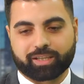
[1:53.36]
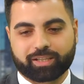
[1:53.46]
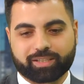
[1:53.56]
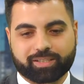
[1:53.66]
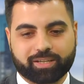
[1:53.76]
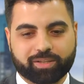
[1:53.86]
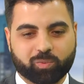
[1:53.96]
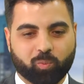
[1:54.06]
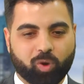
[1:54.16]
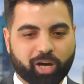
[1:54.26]
in a sense,
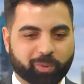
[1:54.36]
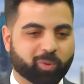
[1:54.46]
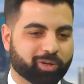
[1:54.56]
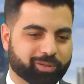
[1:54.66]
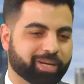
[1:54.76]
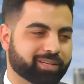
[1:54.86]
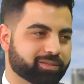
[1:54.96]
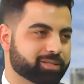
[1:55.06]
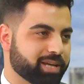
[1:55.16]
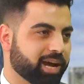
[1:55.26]
why do we want to make
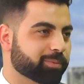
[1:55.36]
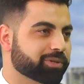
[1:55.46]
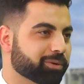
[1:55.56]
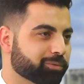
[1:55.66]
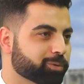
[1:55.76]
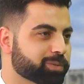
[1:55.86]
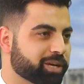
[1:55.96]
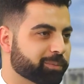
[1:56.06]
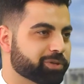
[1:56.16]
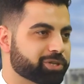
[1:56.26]
this happen at room
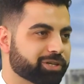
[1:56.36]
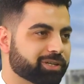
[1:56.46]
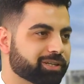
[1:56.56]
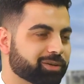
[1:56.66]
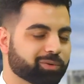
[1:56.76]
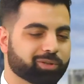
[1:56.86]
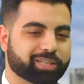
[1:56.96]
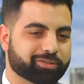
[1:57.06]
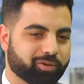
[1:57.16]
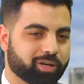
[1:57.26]
temperature? All
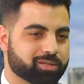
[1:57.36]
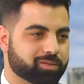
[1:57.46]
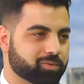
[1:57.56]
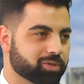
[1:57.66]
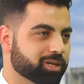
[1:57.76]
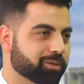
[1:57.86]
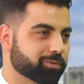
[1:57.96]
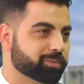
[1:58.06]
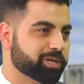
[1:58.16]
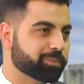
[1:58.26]
our devices work at
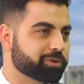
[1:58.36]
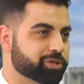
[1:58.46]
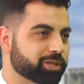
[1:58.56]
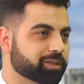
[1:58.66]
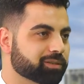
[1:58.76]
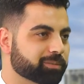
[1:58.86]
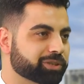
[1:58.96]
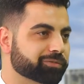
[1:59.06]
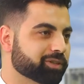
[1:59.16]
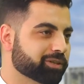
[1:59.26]
room temperature. I mean,
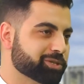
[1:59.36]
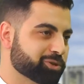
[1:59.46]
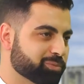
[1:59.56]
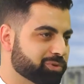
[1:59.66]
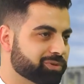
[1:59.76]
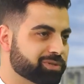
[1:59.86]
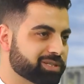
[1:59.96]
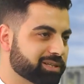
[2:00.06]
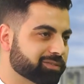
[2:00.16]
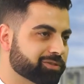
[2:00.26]
your phones, your computers, your
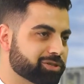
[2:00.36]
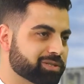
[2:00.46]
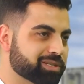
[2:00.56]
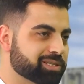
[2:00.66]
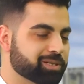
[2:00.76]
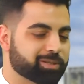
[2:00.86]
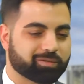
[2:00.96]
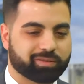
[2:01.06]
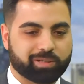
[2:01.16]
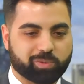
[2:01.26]
televisions, these kinds
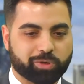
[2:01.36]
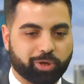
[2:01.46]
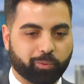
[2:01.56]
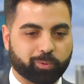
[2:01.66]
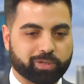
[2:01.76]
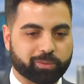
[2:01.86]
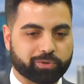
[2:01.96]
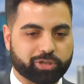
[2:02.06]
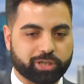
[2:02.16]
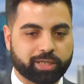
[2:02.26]
of things work at room
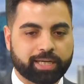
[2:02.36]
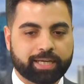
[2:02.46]
temperature.